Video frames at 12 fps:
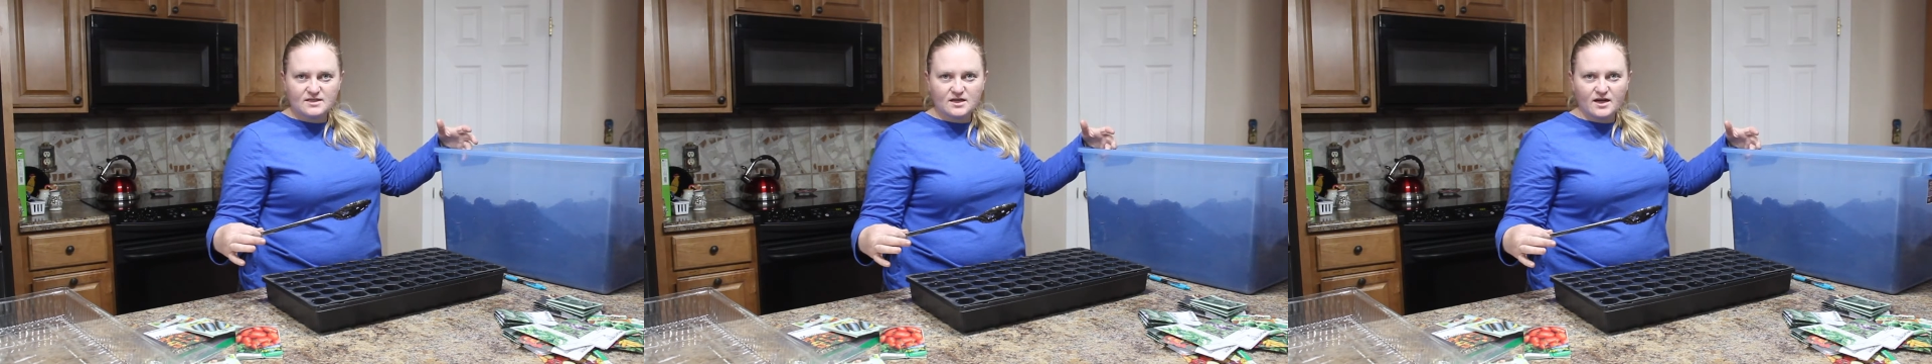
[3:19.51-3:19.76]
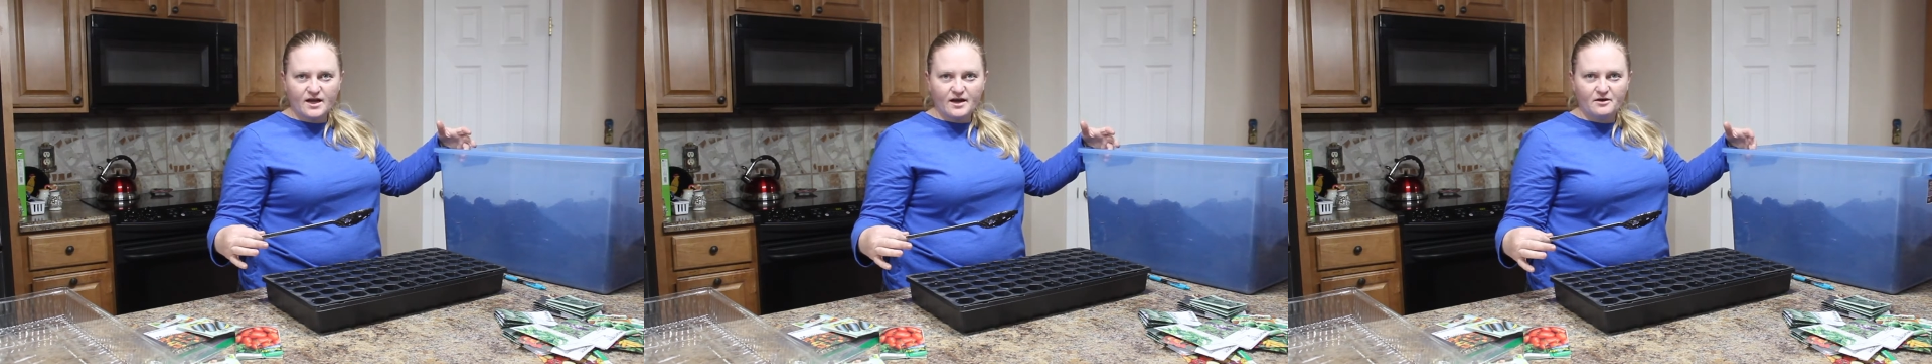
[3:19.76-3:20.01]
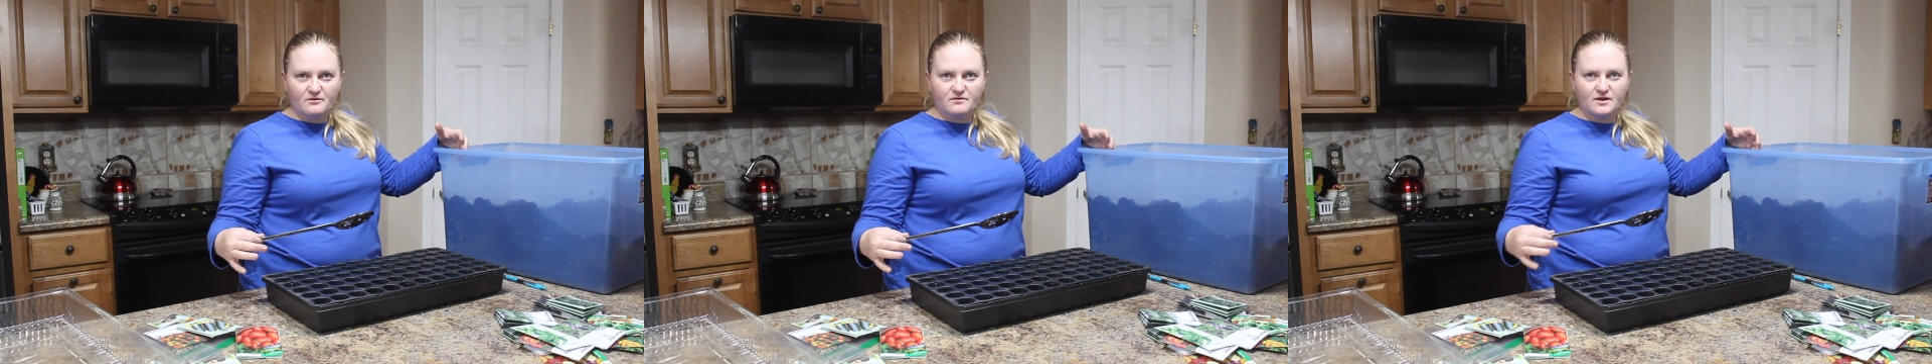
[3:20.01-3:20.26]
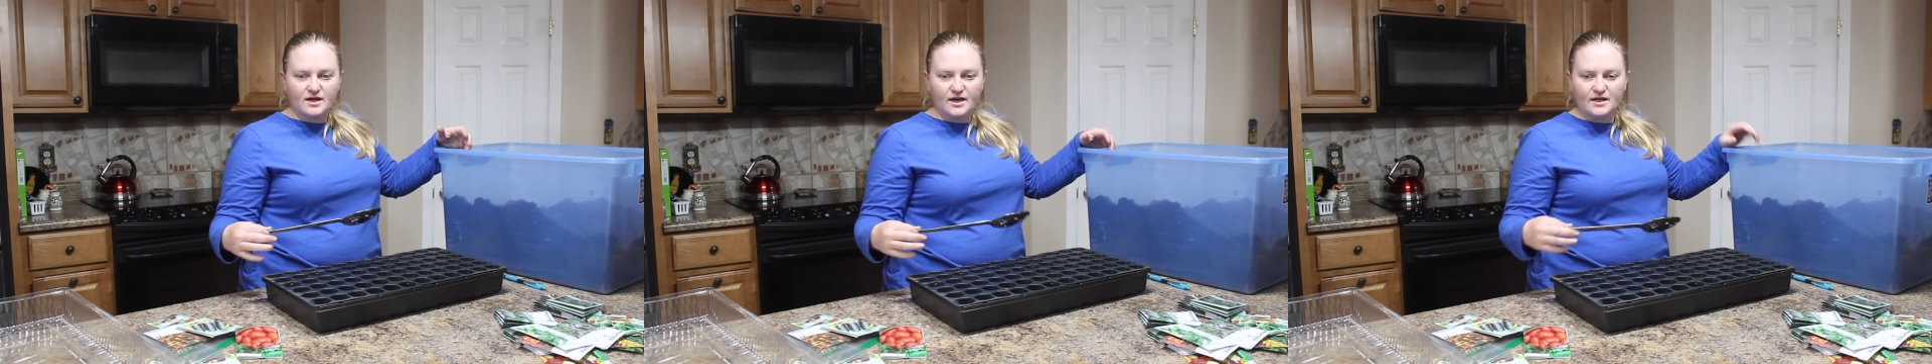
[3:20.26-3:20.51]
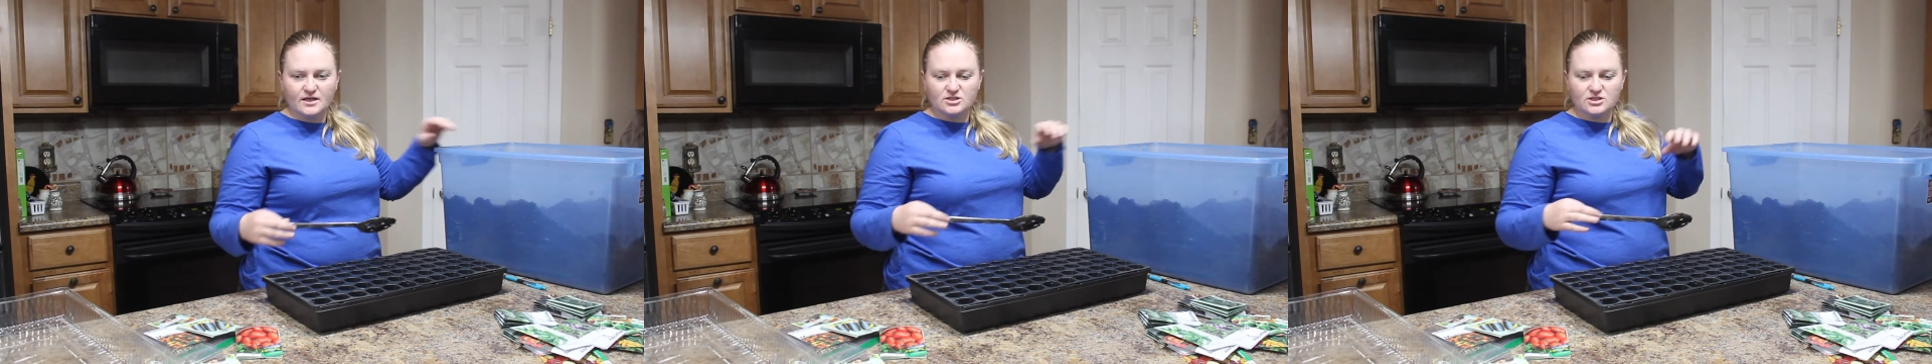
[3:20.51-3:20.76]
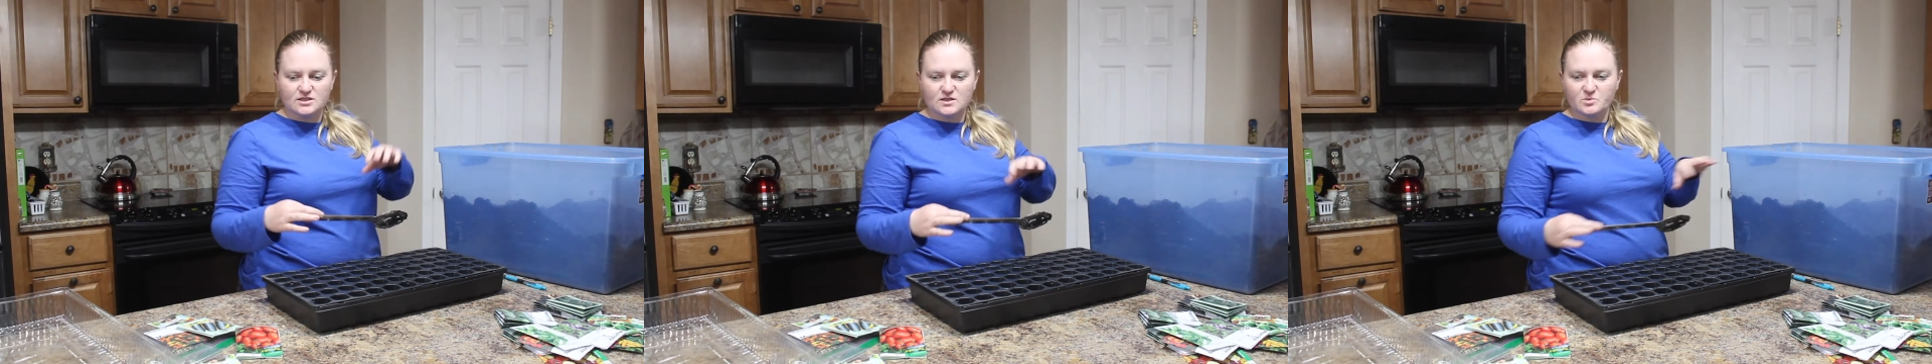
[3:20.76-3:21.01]
that I have that I can
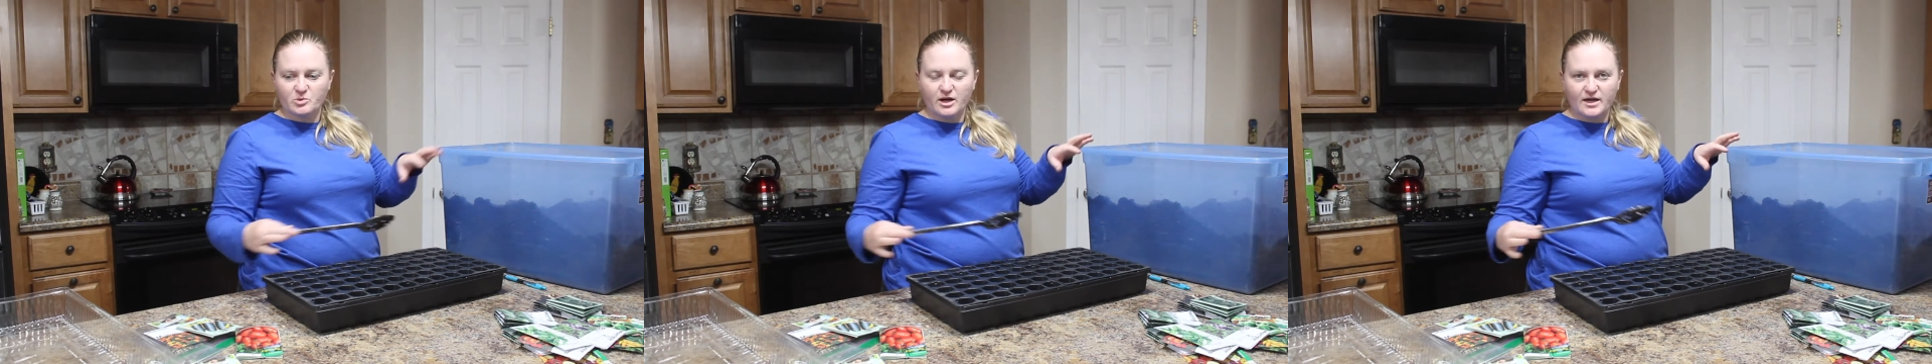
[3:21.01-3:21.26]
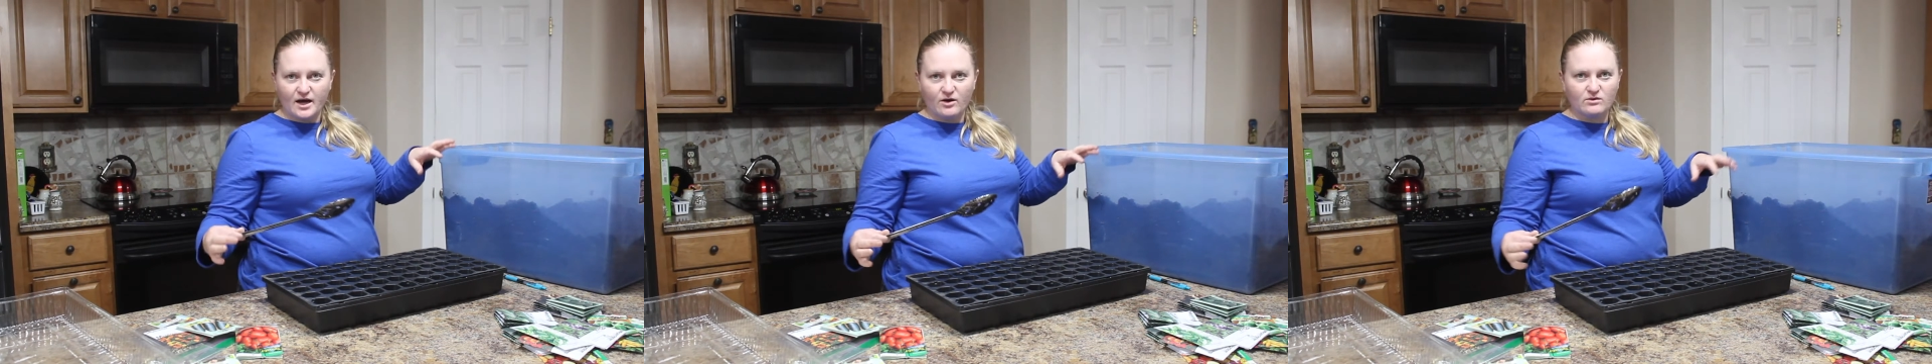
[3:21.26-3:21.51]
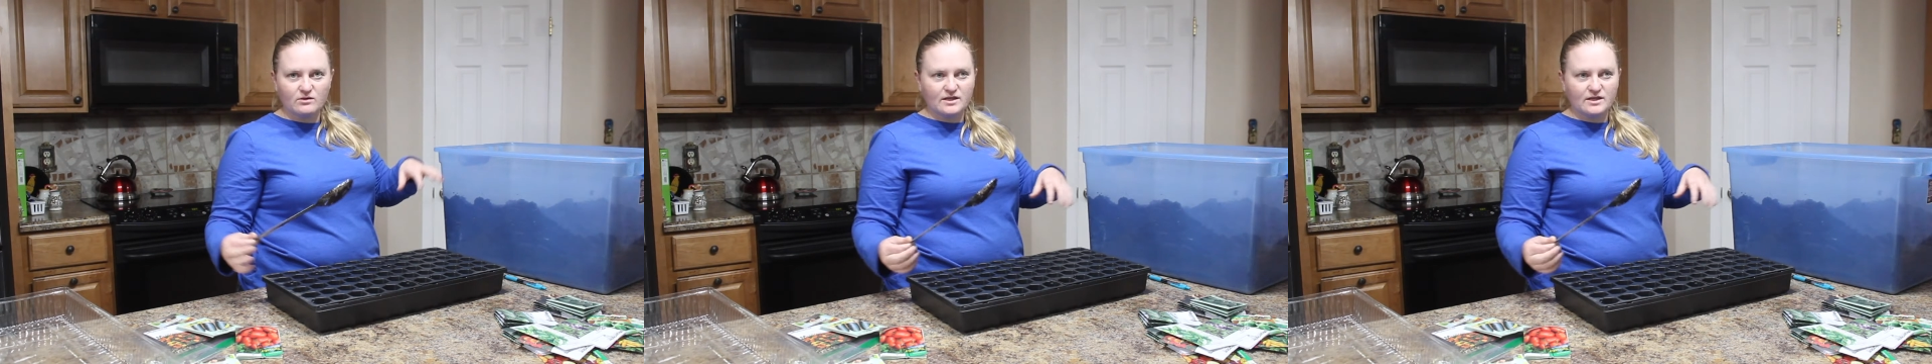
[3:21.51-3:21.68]
just spread out.